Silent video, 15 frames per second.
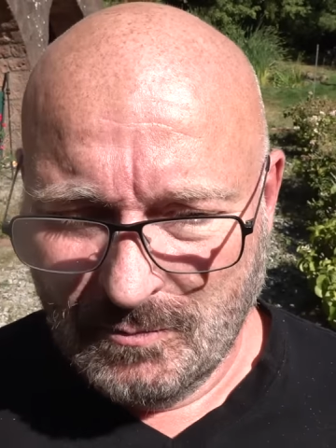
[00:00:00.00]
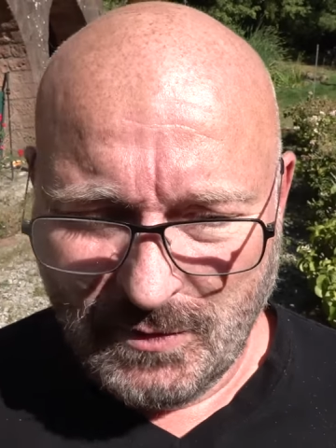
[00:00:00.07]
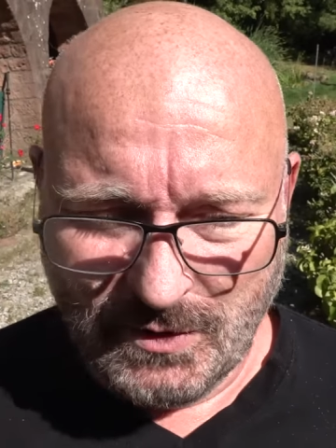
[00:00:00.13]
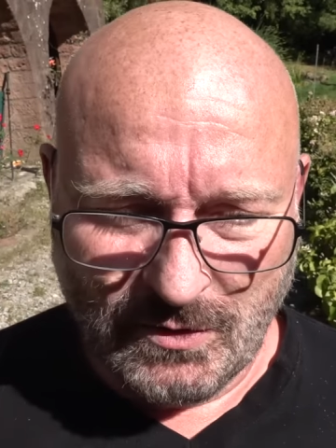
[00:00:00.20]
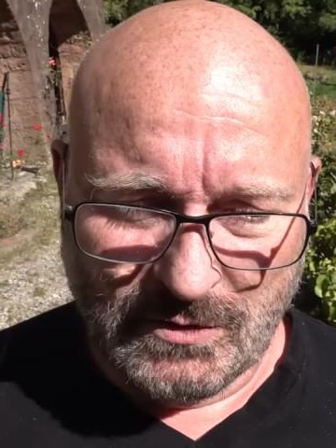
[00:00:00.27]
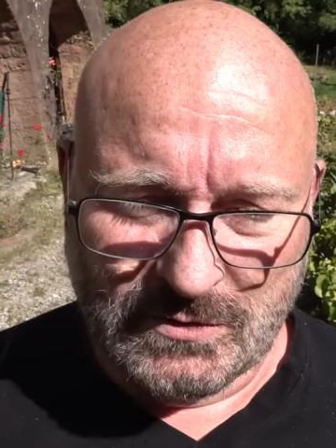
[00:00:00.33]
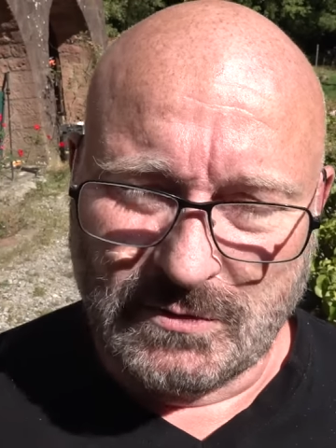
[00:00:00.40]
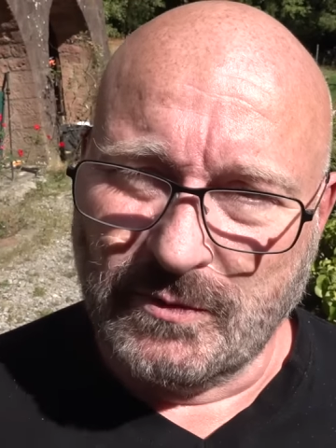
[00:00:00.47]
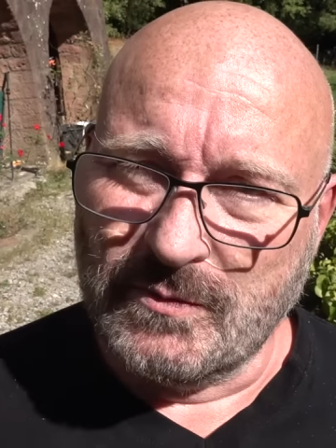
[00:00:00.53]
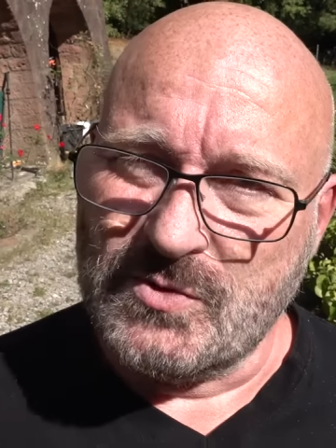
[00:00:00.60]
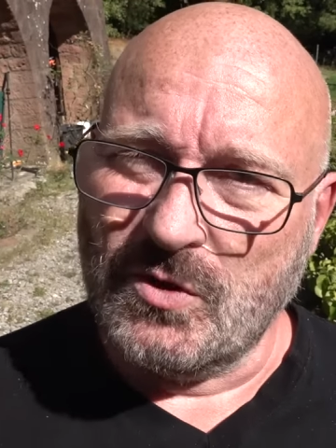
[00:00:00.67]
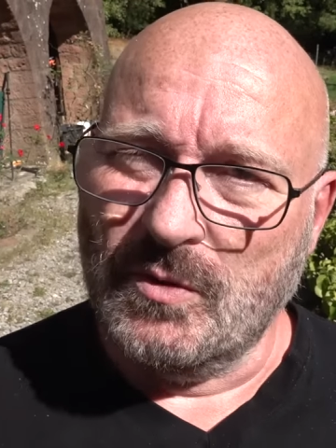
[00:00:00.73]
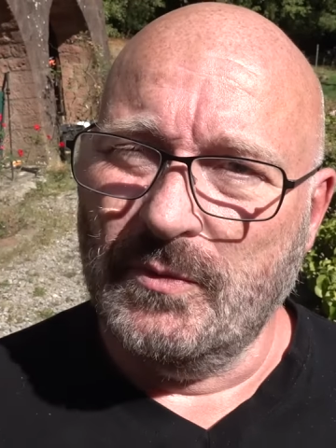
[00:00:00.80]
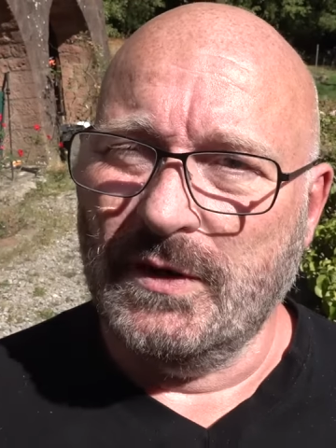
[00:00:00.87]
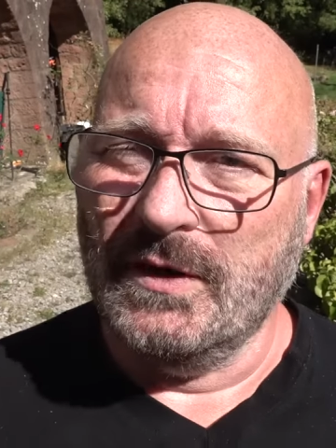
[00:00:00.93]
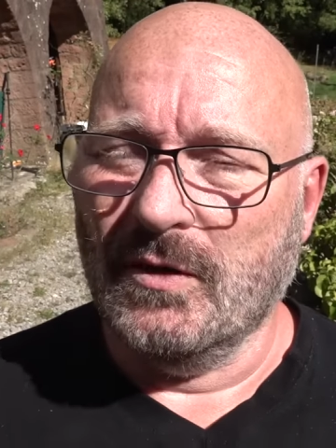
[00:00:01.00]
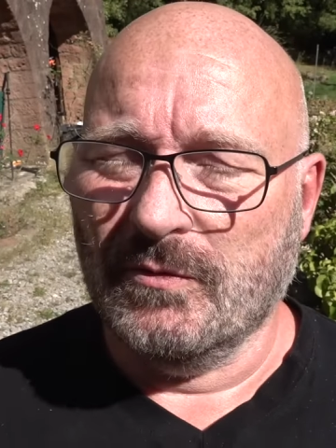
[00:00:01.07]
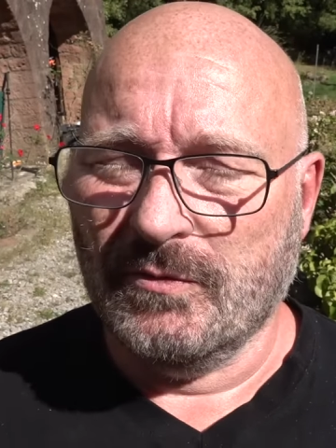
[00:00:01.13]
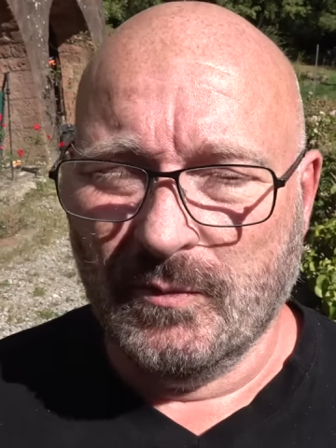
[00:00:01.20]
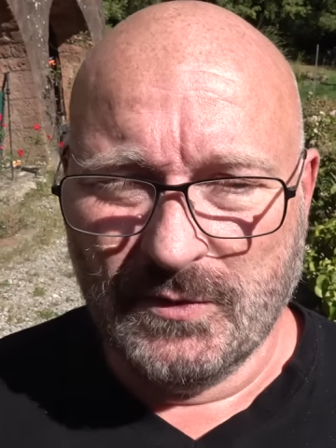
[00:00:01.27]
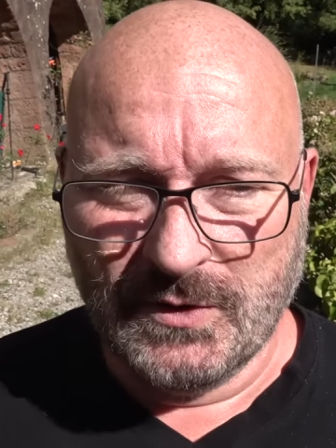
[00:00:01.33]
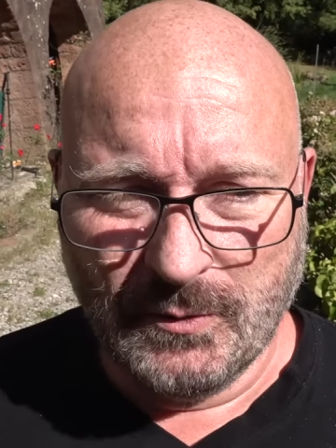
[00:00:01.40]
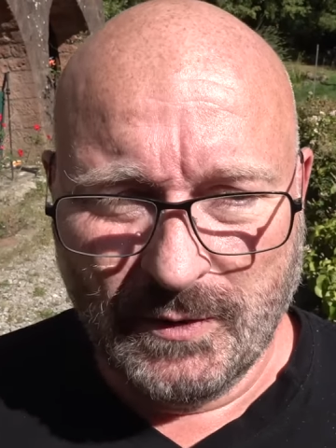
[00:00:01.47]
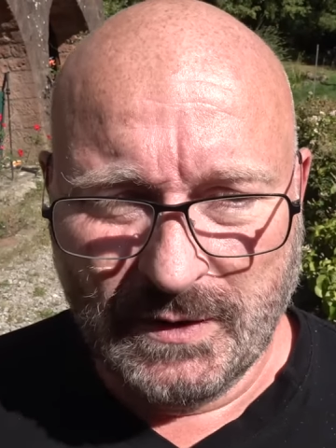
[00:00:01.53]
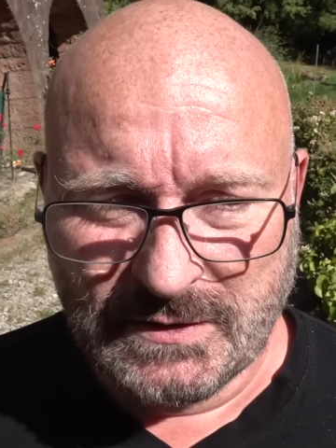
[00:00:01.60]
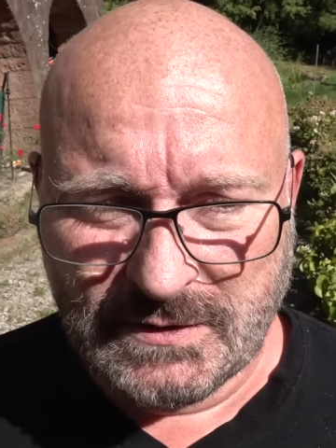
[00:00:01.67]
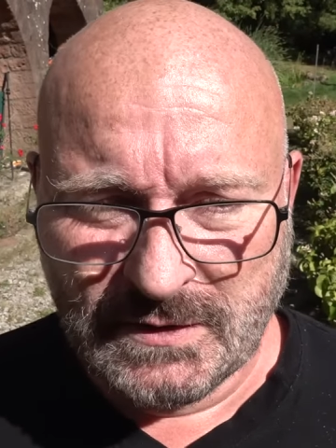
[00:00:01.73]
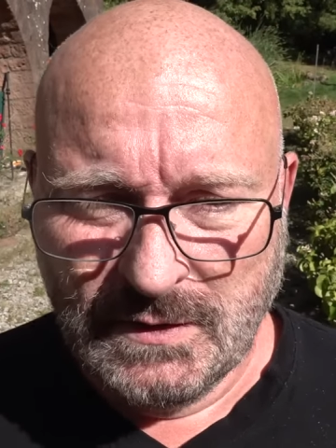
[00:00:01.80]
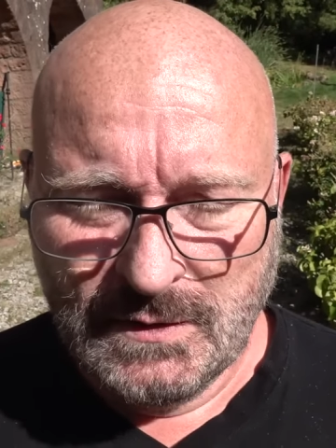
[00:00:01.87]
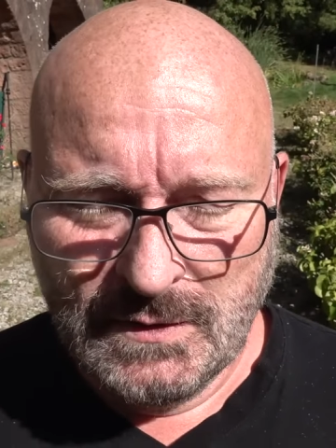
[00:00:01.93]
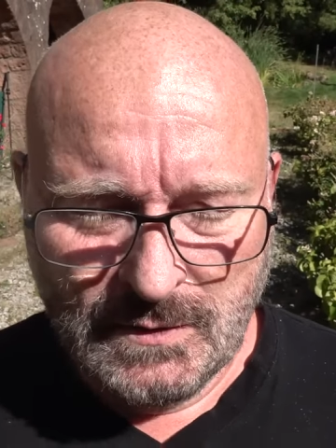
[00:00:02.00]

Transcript: but also from Germany or from the US,